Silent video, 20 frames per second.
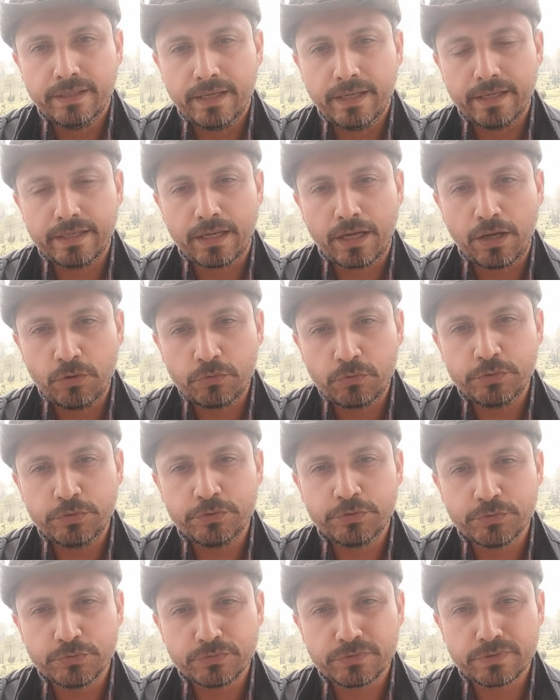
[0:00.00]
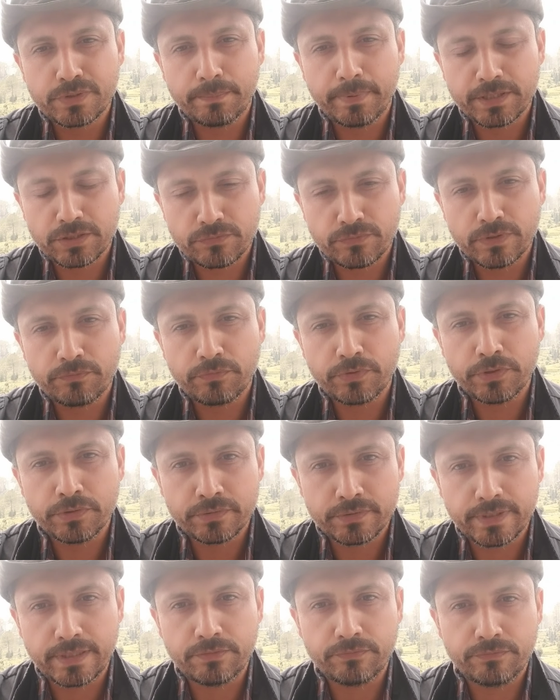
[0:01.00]
and how could you choose the best one for
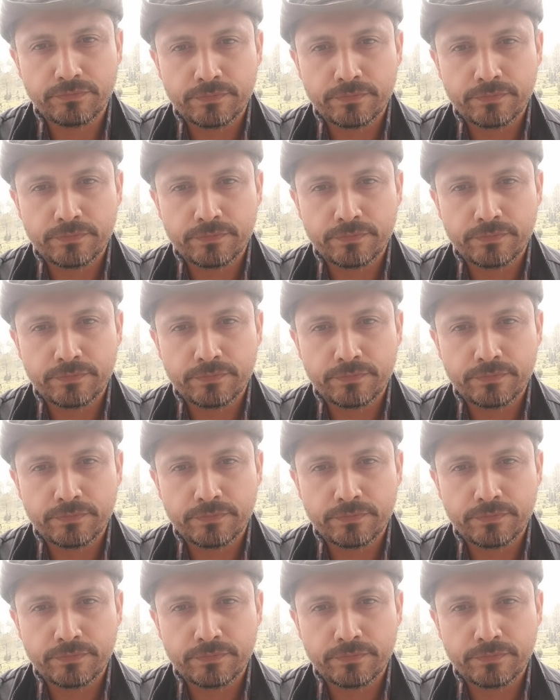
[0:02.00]
yourself.